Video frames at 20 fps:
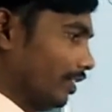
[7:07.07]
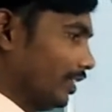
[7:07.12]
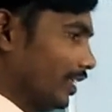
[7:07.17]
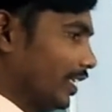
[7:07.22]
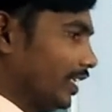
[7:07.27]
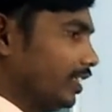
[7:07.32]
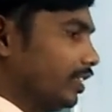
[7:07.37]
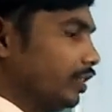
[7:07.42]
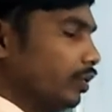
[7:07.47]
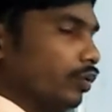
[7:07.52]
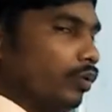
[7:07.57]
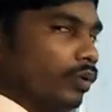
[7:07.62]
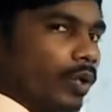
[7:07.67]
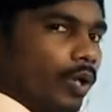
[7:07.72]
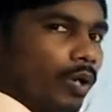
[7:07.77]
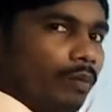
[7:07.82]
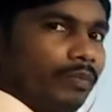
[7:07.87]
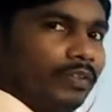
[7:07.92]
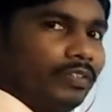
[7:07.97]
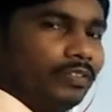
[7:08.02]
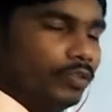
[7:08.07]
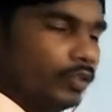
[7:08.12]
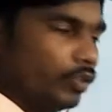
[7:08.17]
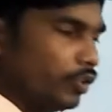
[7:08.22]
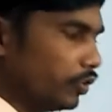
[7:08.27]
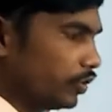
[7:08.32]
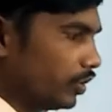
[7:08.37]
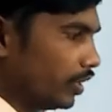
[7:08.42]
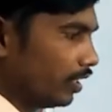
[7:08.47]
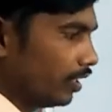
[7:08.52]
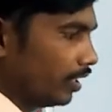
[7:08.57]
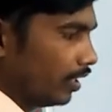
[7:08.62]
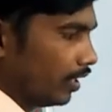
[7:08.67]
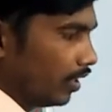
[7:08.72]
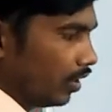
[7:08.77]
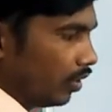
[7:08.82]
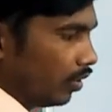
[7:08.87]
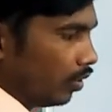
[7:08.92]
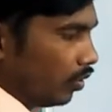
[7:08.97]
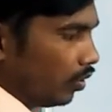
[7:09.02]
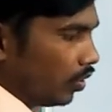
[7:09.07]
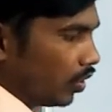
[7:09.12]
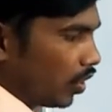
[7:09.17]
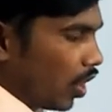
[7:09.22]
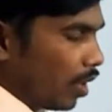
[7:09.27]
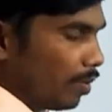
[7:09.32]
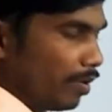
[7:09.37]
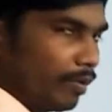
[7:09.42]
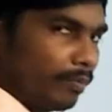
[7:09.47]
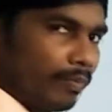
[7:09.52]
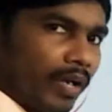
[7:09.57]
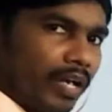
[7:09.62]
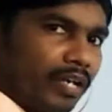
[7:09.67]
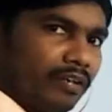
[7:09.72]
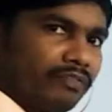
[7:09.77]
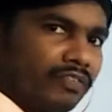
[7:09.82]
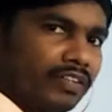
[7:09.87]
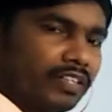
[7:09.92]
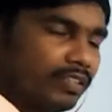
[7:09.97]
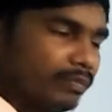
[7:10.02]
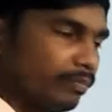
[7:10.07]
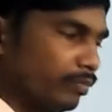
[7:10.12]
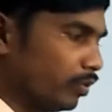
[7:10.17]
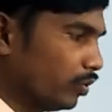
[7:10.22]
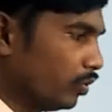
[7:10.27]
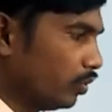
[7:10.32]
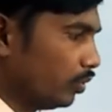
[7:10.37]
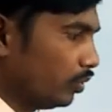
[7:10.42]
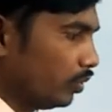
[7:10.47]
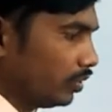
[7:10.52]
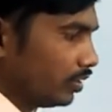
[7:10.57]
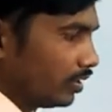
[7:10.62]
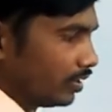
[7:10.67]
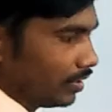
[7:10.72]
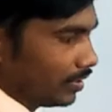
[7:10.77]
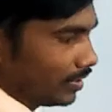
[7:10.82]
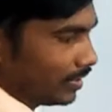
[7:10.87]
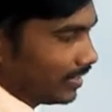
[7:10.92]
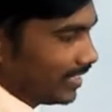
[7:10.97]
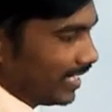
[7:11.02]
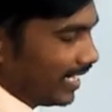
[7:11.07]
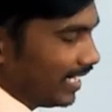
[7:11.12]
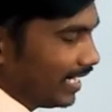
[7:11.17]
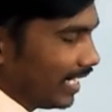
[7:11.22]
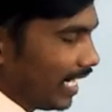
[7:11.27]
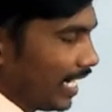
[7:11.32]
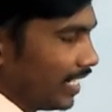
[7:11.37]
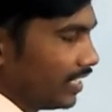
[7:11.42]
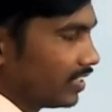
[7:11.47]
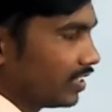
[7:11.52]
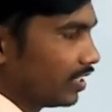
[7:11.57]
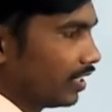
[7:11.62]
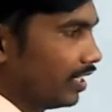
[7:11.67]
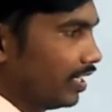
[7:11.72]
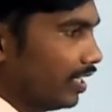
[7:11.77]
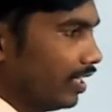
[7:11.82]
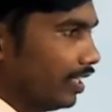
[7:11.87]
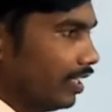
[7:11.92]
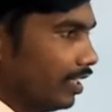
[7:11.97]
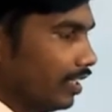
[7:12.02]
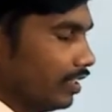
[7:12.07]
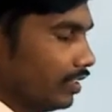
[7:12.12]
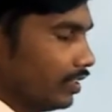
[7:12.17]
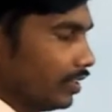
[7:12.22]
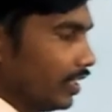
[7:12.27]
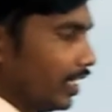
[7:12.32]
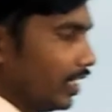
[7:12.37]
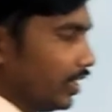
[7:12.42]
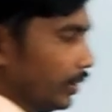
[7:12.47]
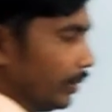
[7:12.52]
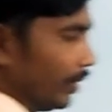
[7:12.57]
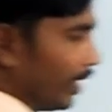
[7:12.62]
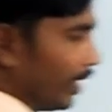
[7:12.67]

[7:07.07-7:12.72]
there is no common solution, no common point for the both straight lines. So that's